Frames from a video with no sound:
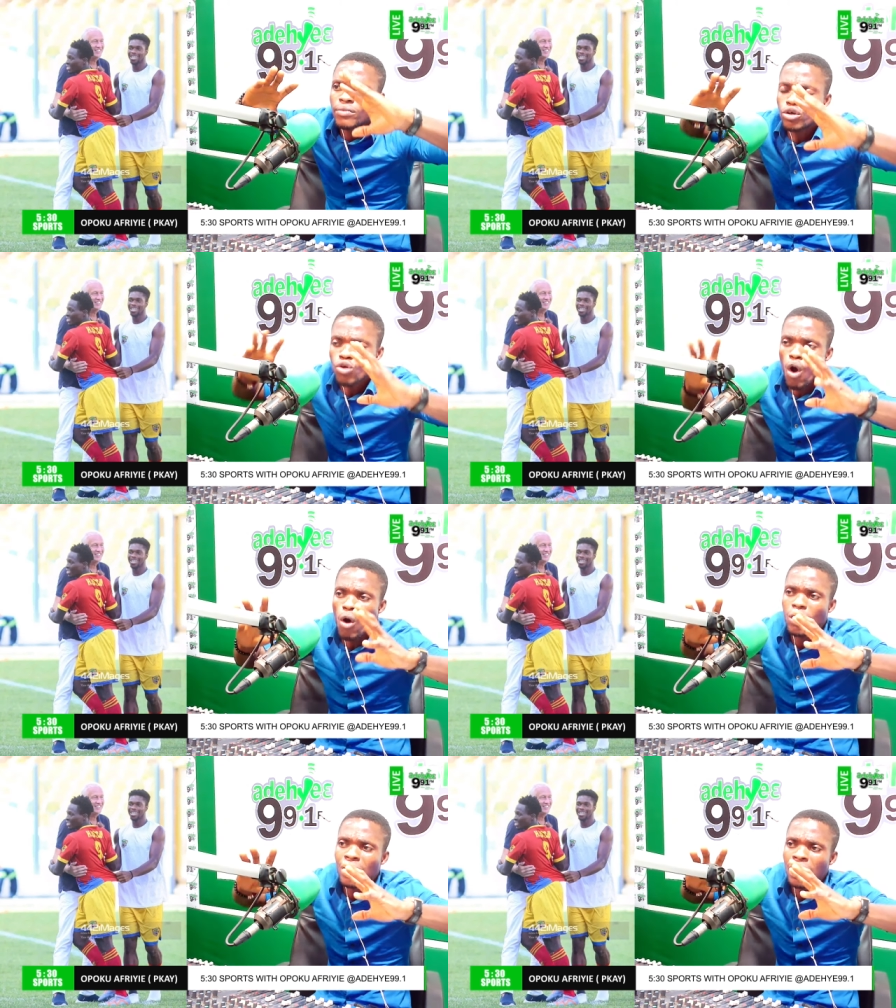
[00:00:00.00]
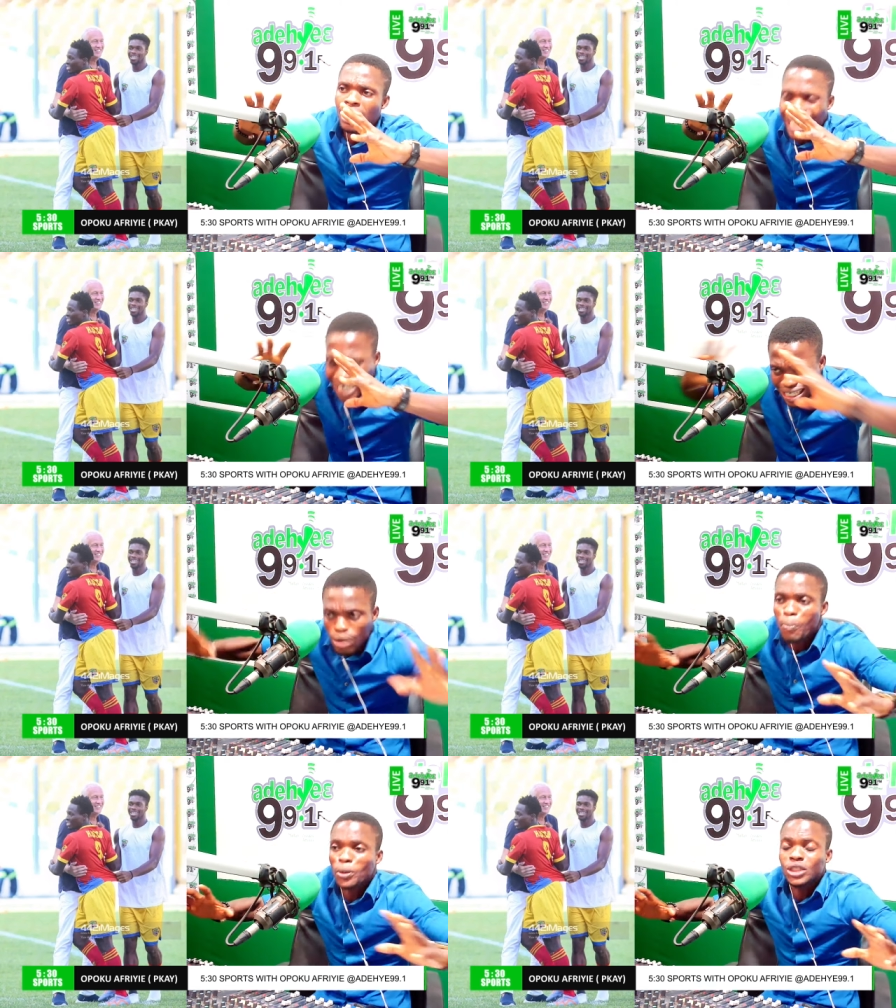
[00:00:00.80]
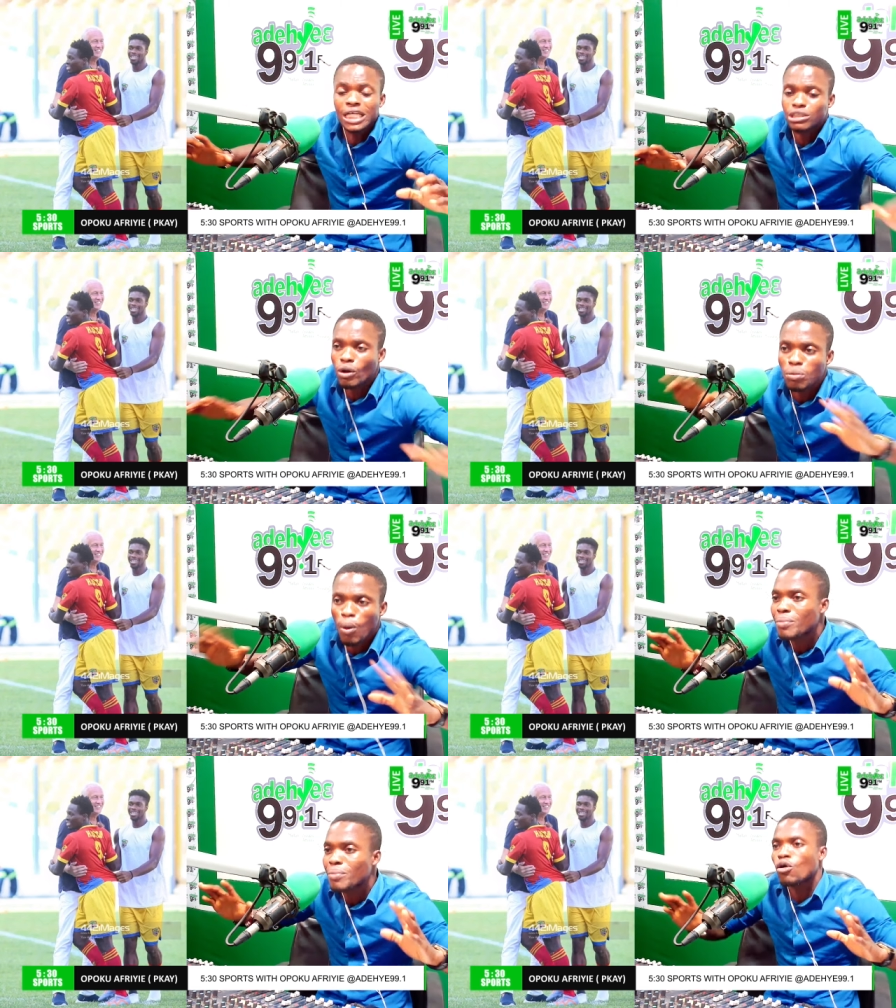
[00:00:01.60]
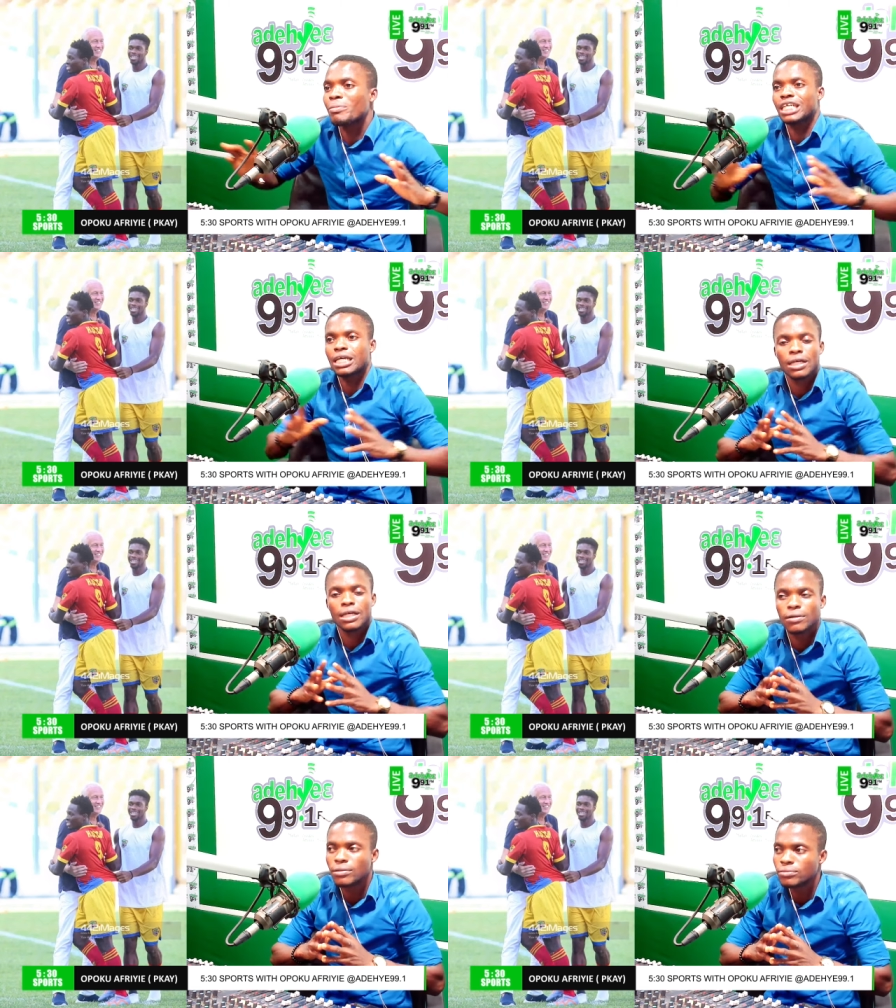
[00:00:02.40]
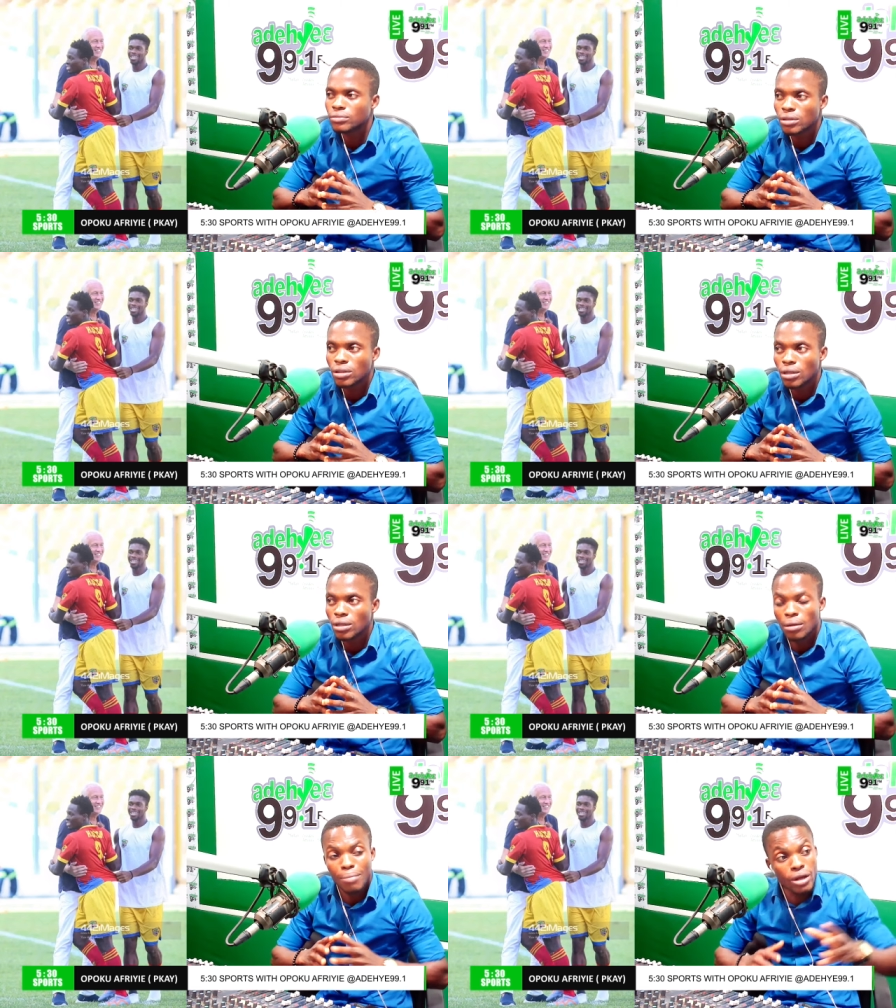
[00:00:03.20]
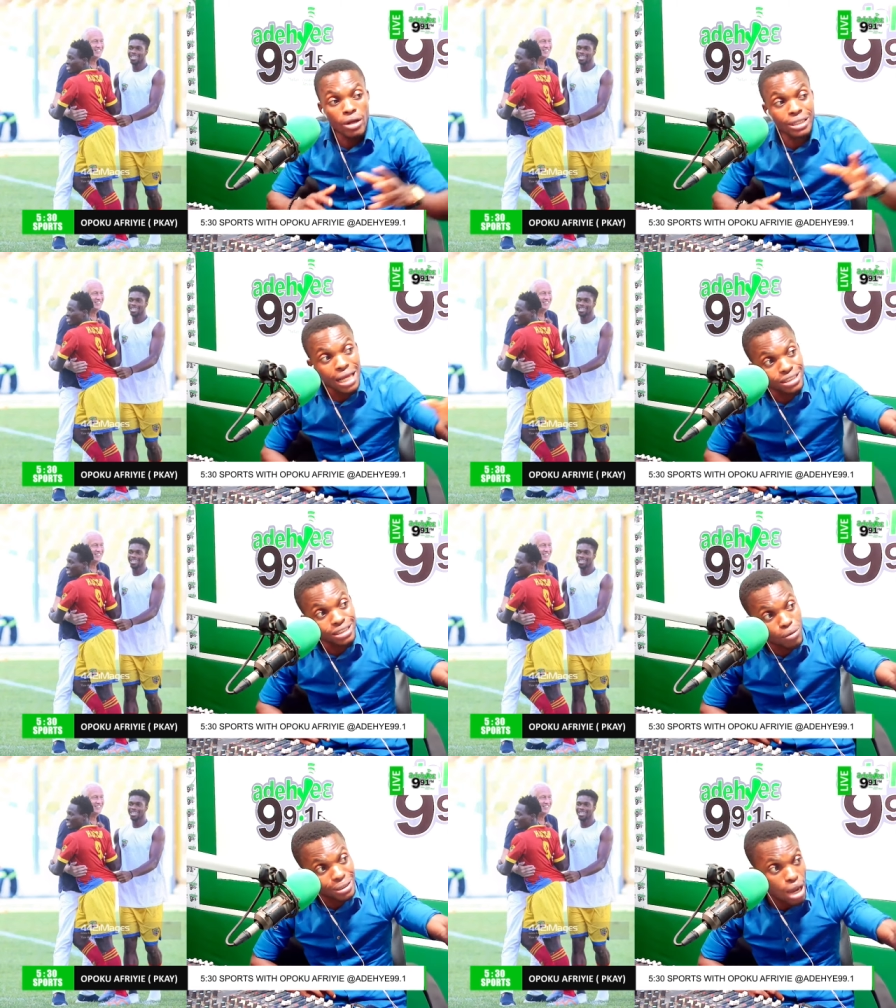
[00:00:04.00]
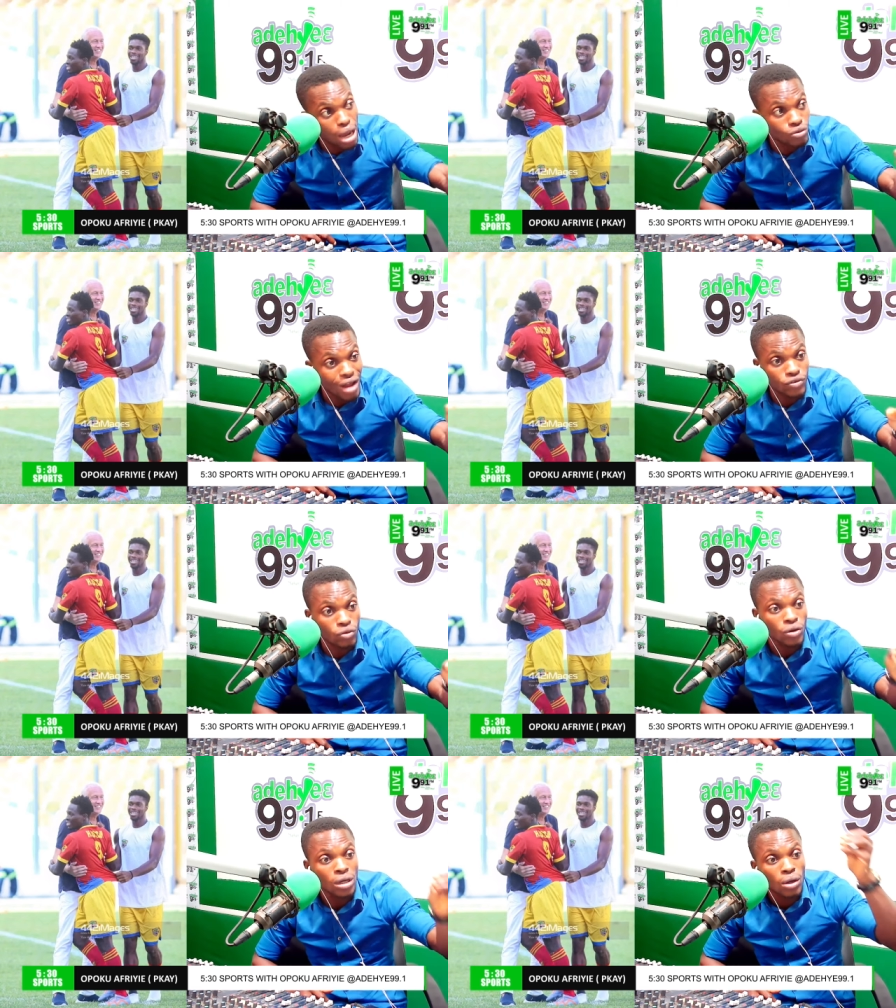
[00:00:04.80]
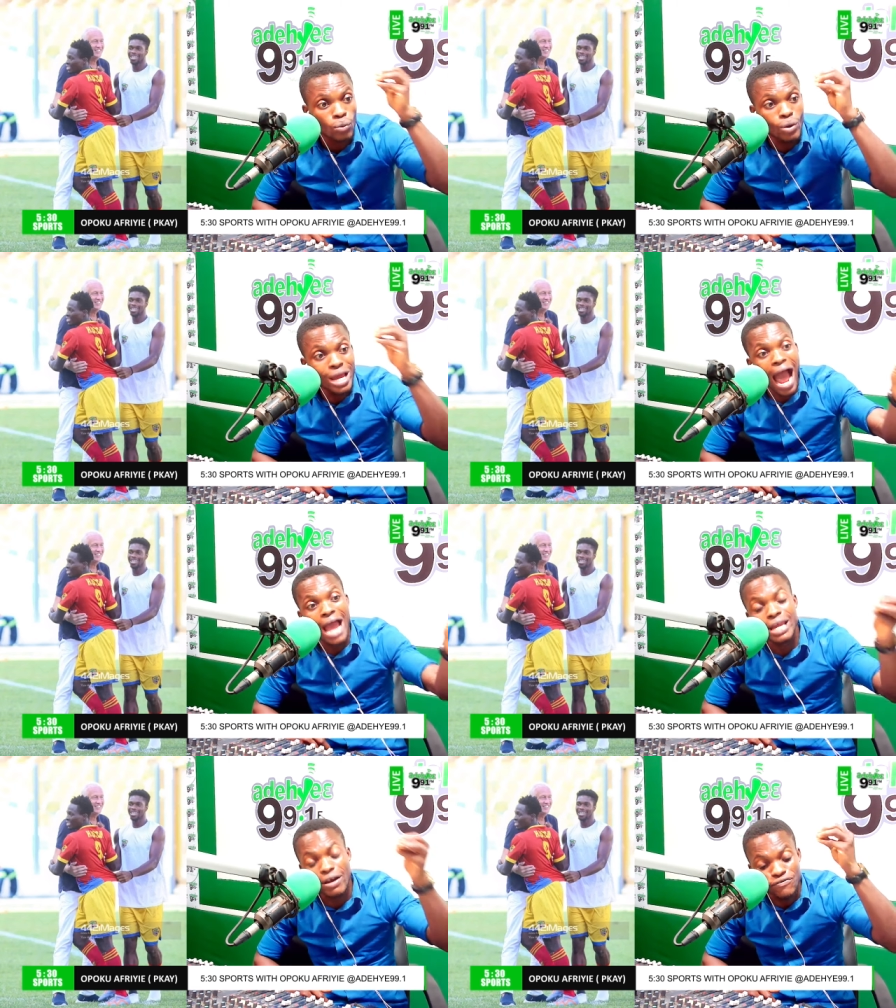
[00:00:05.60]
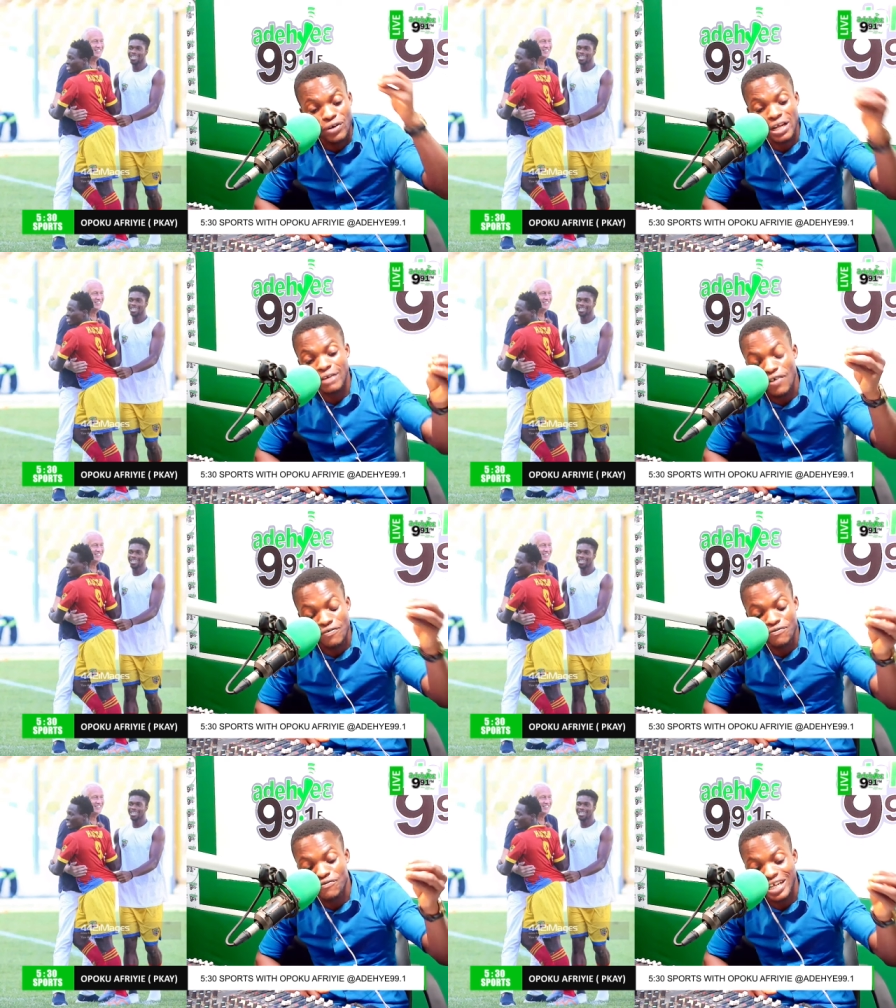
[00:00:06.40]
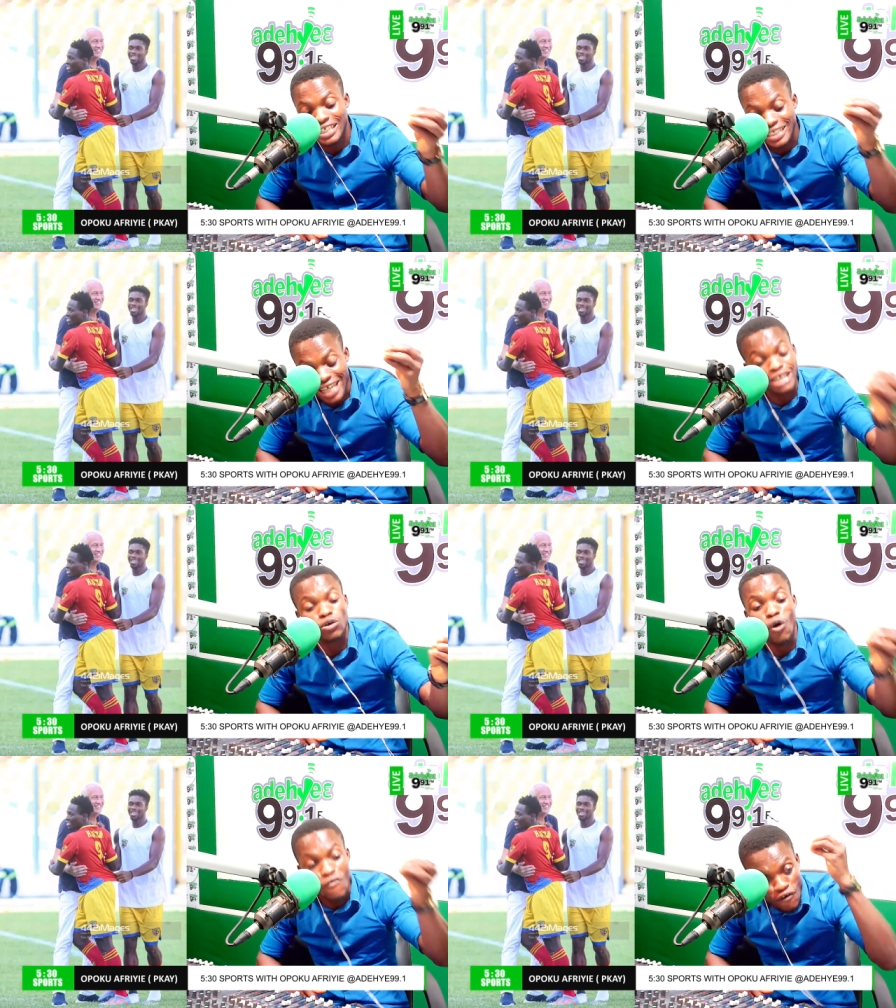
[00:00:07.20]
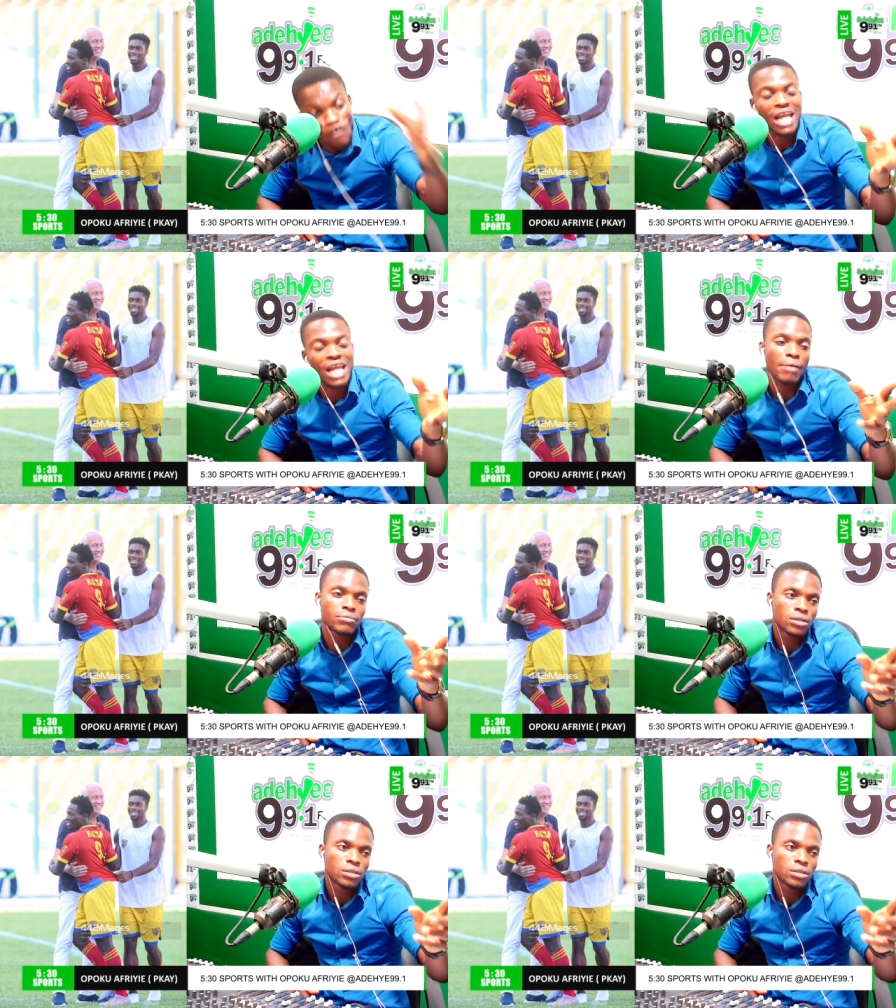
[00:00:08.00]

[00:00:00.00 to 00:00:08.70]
you know, color opportunities on the bottom man obese. But you decided so best I could drive on. We are for the third or fourth time.